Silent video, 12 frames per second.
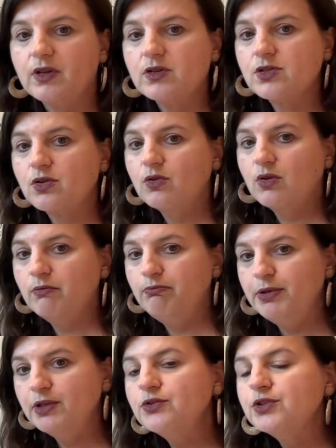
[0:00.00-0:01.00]
So
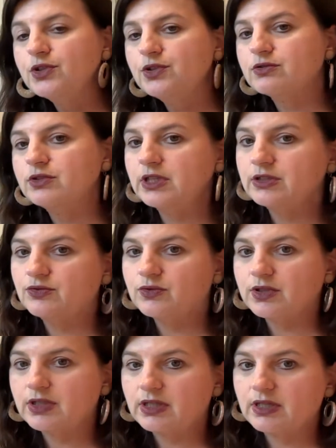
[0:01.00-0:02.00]
building your
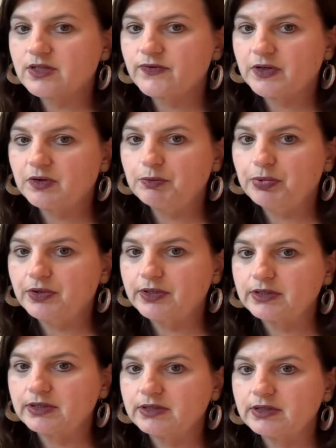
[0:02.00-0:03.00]
network is very
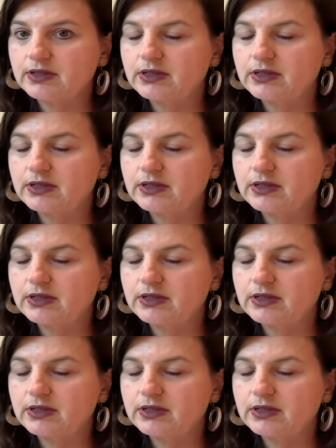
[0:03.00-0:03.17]
important.